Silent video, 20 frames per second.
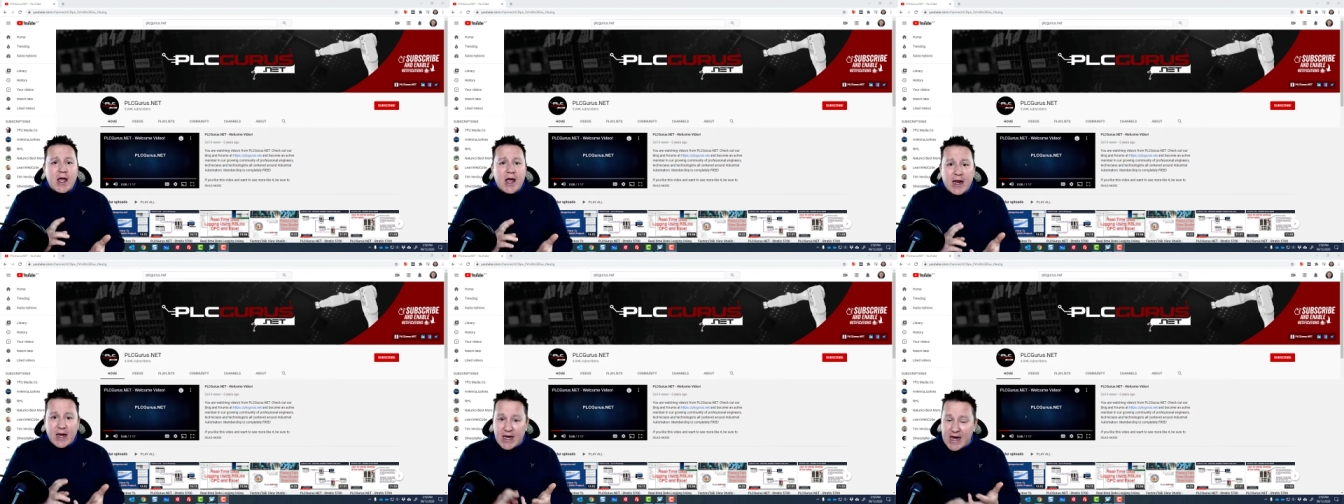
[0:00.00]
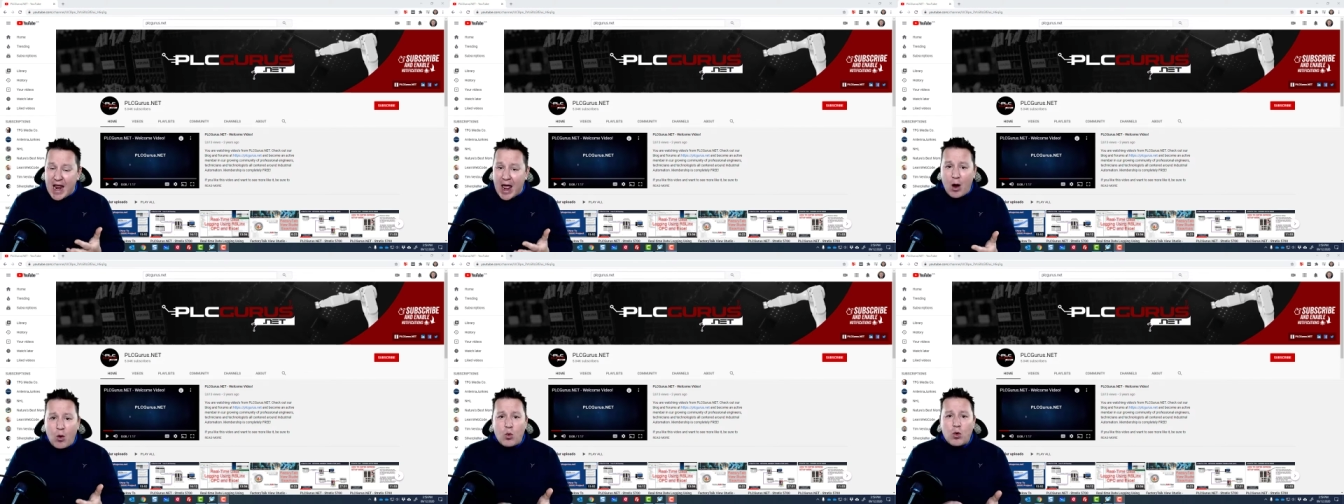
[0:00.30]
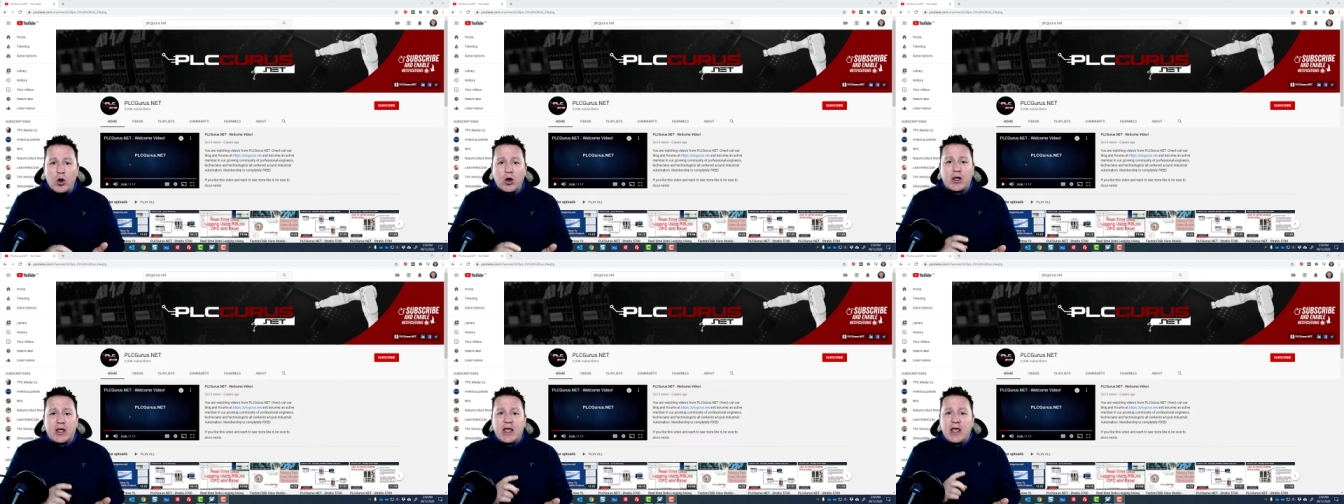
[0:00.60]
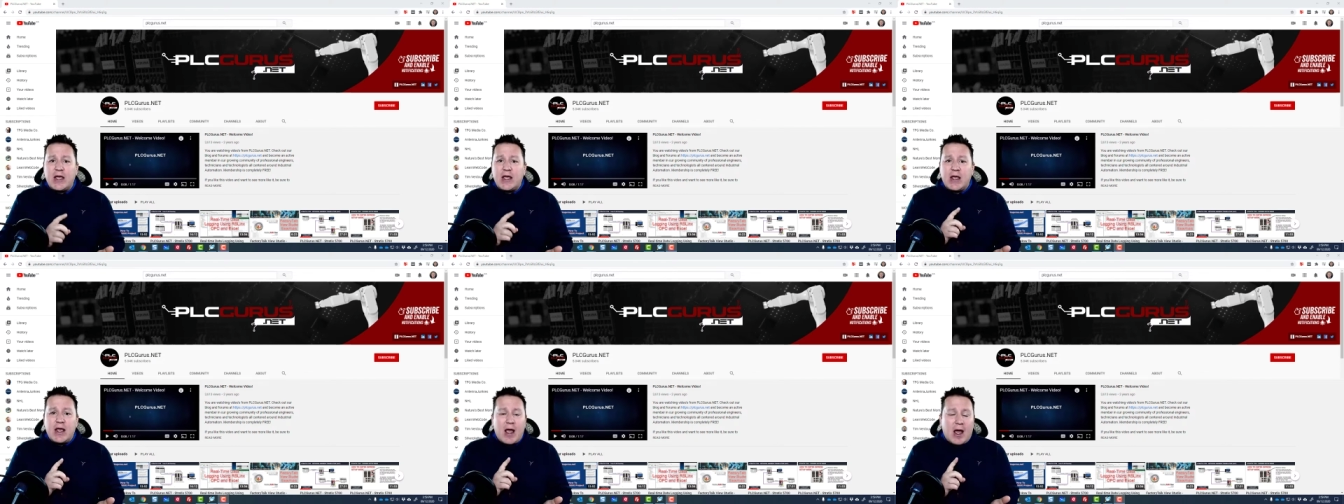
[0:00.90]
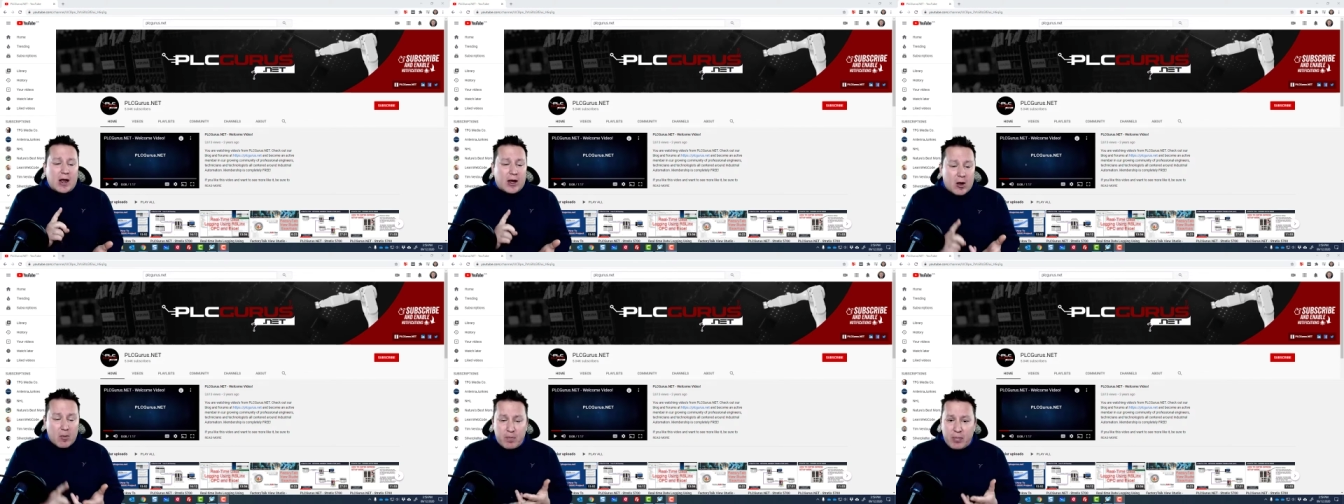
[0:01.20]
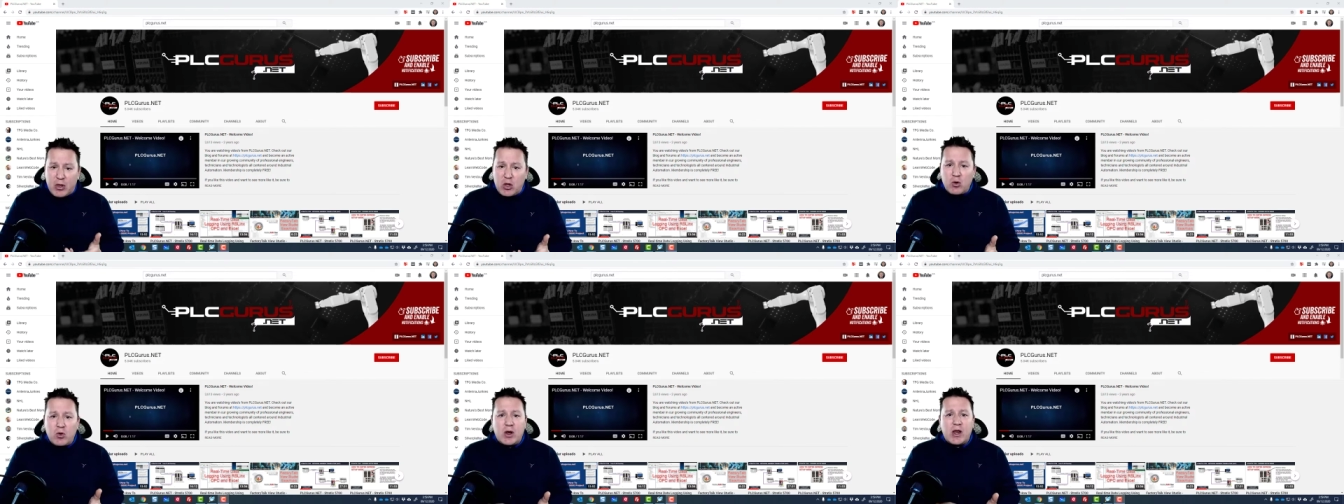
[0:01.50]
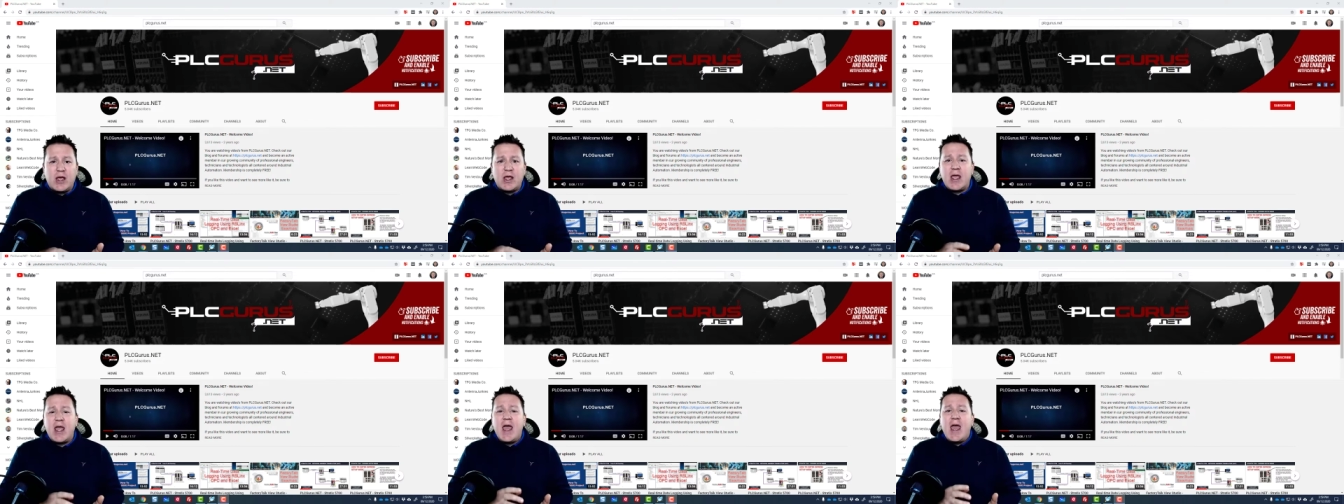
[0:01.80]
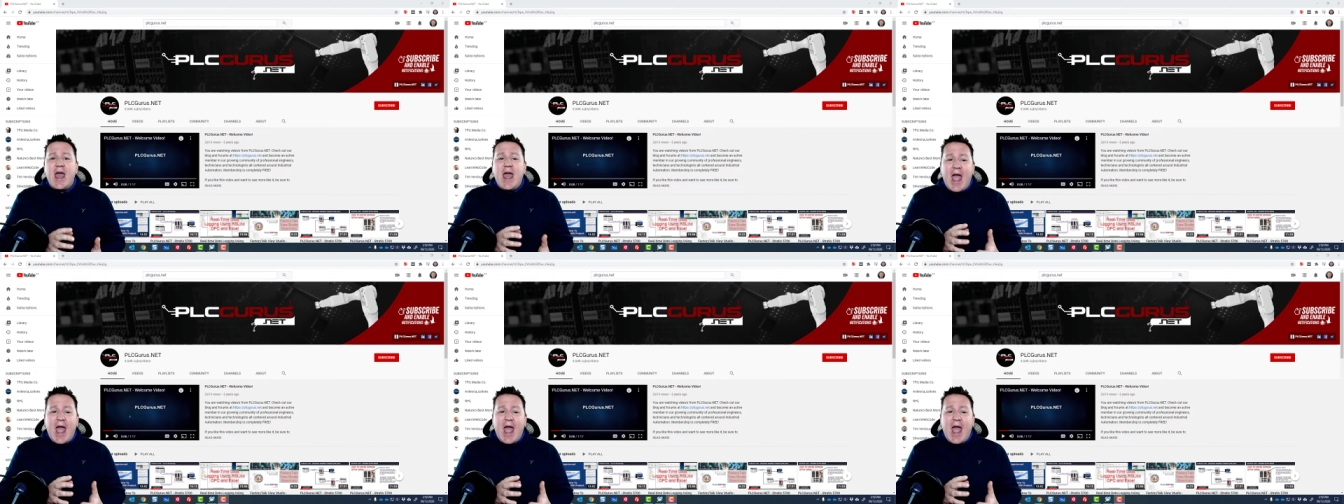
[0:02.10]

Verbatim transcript: networking, computing,